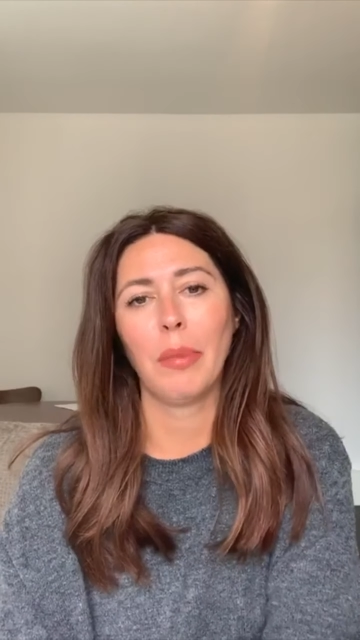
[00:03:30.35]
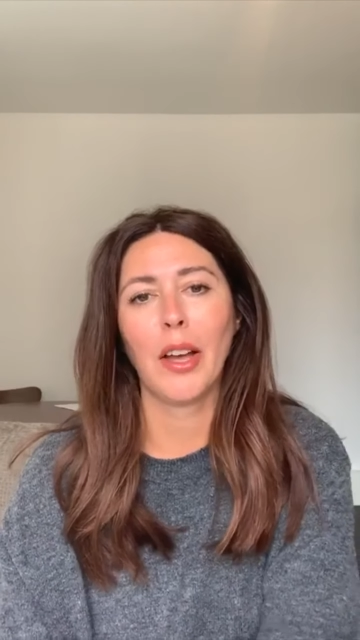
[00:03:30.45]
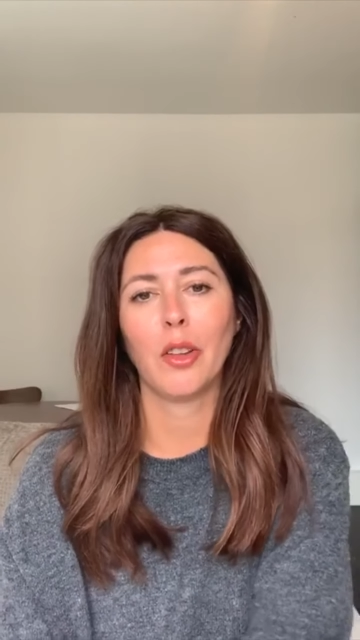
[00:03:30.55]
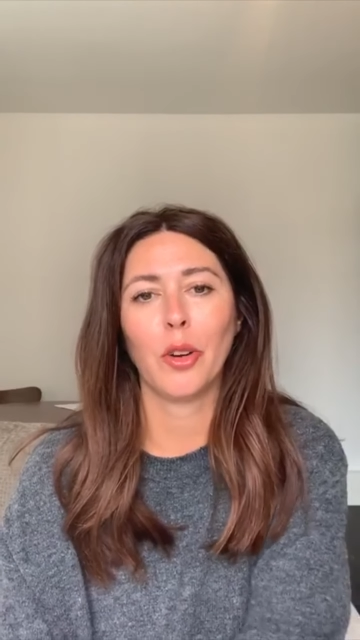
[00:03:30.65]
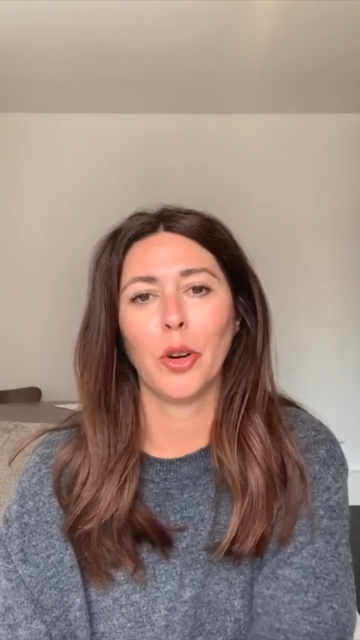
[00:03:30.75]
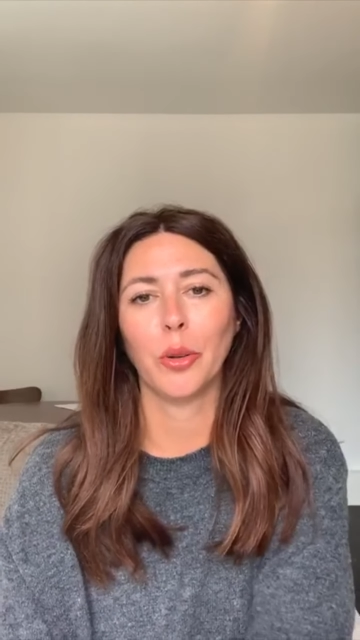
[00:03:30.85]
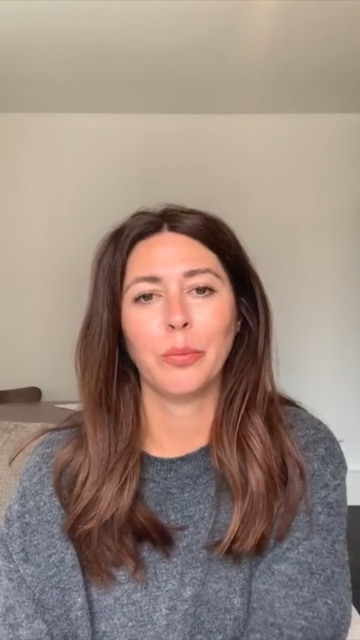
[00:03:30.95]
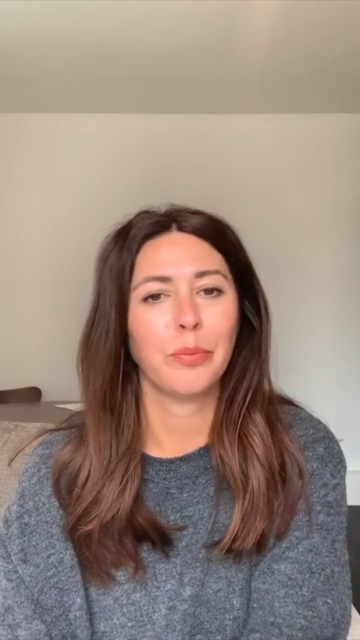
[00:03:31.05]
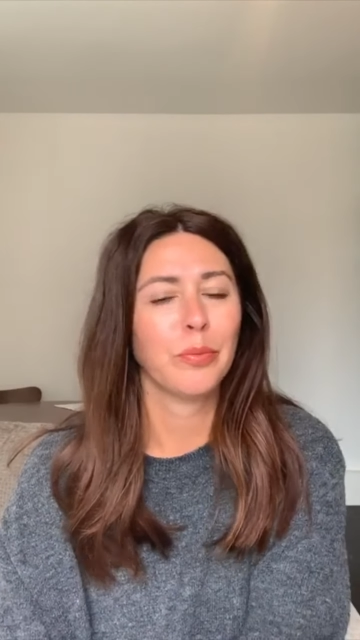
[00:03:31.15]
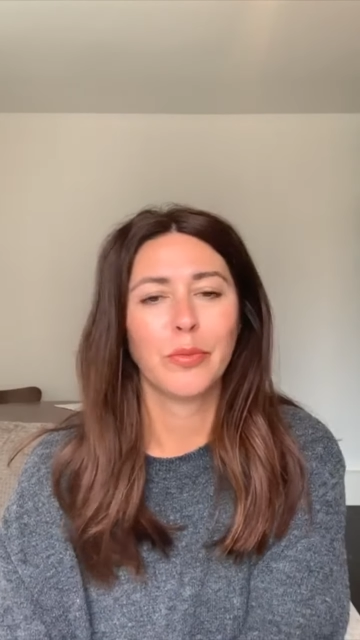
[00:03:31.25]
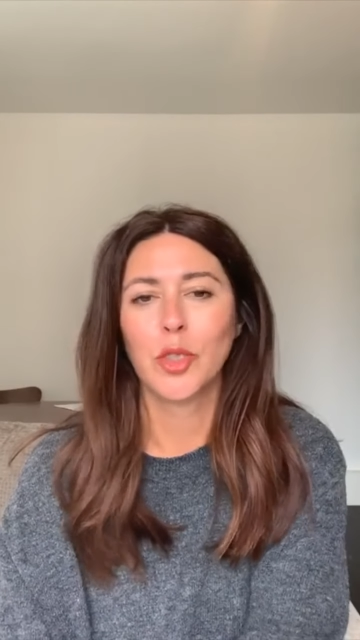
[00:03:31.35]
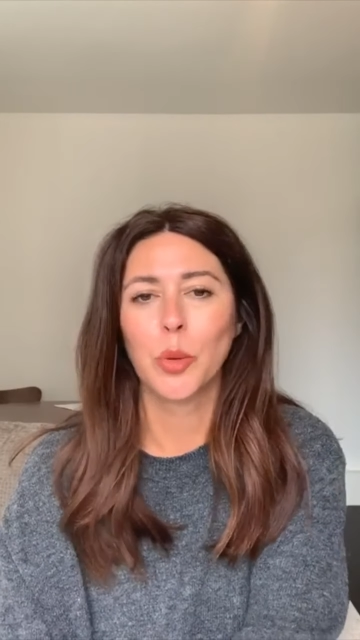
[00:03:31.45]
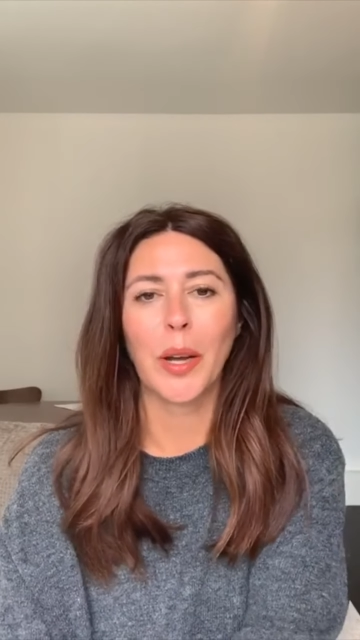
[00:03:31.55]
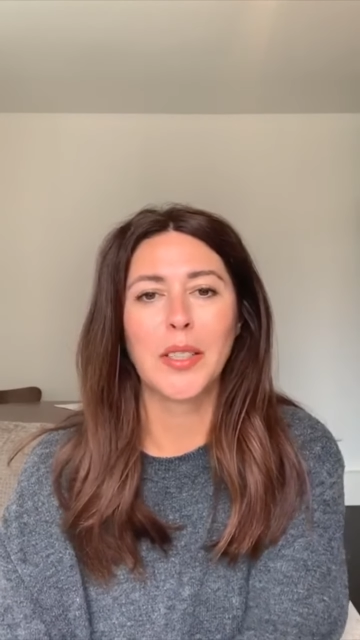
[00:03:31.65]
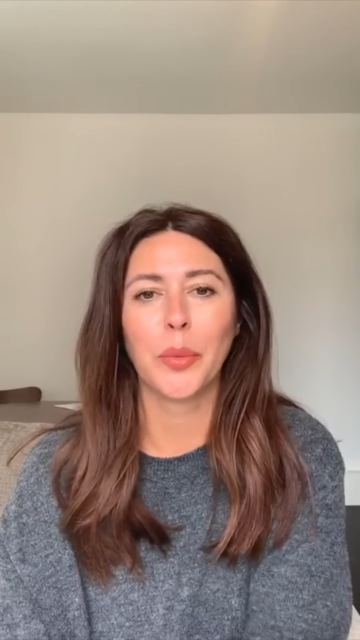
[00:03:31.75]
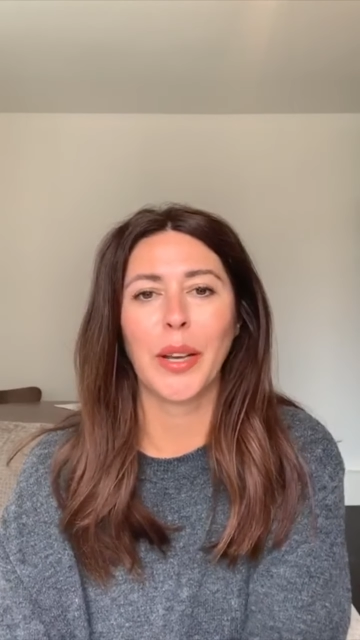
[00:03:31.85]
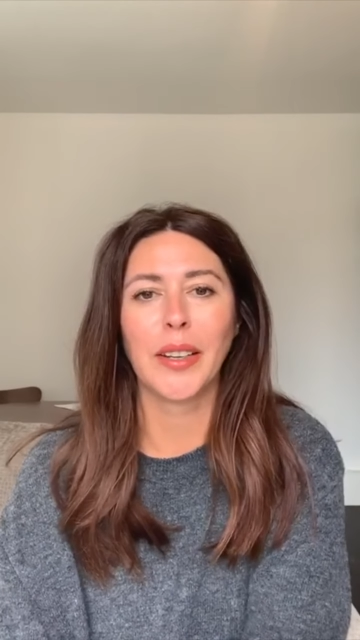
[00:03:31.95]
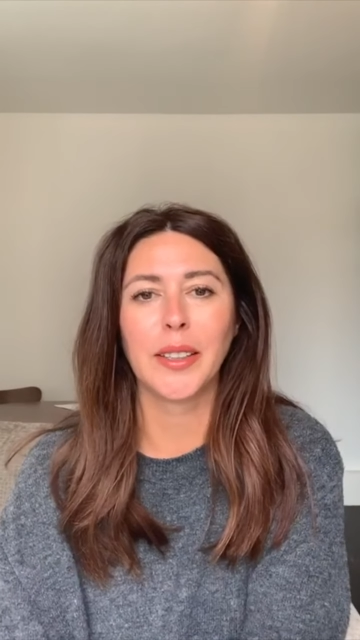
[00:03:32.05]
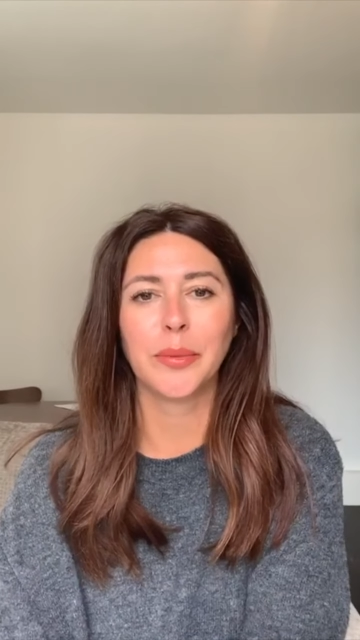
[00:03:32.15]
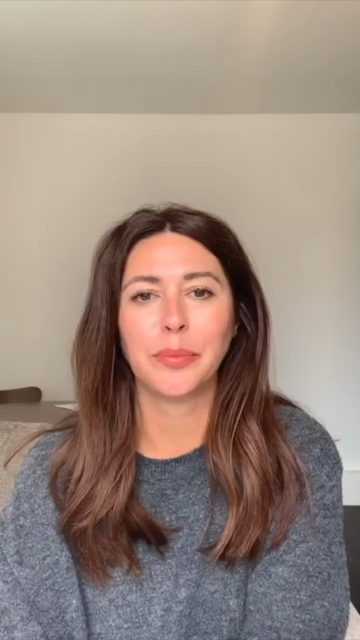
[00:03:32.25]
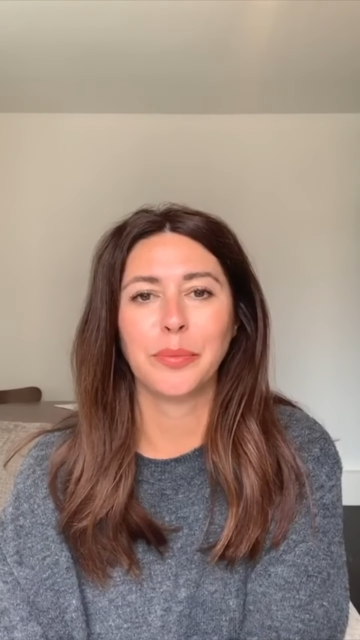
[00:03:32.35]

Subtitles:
by the rule, twice a week.